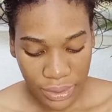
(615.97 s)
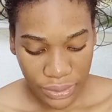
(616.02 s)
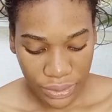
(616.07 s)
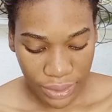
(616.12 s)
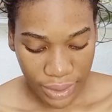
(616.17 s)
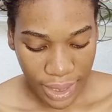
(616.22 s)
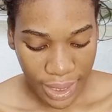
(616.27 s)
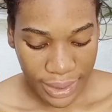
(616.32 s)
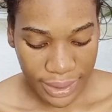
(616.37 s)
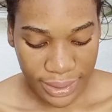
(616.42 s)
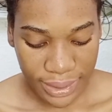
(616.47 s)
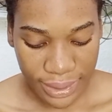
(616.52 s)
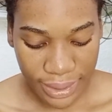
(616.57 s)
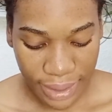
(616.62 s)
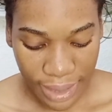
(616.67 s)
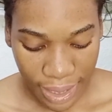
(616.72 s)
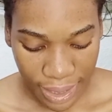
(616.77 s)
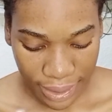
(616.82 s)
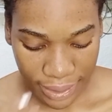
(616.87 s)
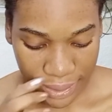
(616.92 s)
So that's
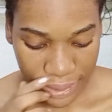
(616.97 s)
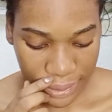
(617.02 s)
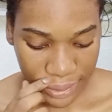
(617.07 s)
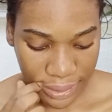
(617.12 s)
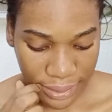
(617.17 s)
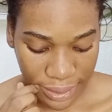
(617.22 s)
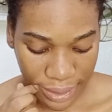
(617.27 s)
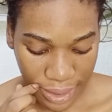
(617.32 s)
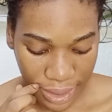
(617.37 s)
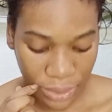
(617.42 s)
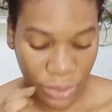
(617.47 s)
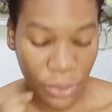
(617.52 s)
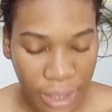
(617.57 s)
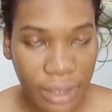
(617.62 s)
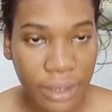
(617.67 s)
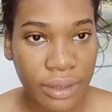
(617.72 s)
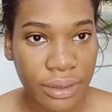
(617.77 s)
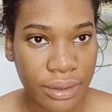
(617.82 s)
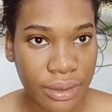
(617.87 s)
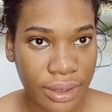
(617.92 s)
that.
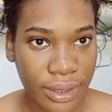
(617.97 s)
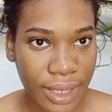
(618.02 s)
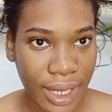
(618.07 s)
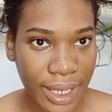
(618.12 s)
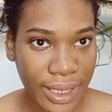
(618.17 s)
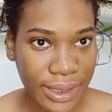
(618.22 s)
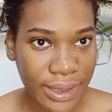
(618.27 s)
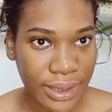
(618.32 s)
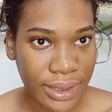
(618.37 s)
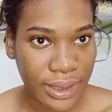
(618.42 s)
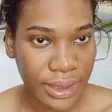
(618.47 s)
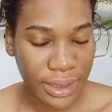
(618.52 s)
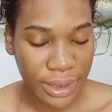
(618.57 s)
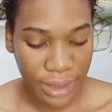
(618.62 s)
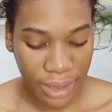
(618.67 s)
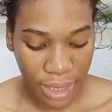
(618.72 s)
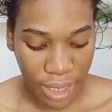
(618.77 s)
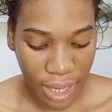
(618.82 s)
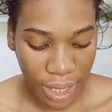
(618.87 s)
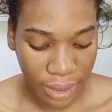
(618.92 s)
And next,
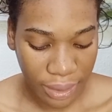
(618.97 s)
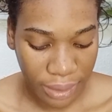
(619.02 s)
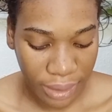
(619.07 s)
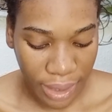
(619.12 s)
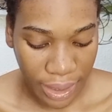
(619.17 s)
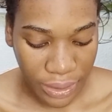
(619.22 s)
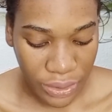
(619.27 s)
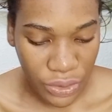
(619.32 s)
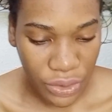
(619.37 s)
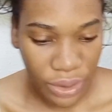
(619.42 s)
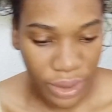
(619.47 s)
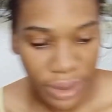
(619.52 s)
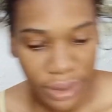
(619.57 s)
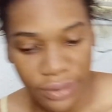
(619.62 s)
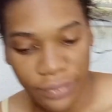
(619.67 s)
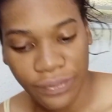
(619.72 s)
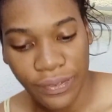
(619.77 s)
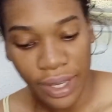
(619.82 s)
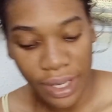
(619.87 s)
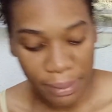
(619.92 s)
I would like to
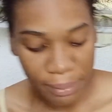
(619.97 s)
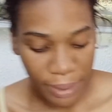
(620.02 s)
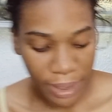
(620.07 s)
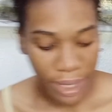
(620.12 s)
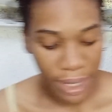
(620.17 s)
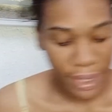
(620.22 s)
define my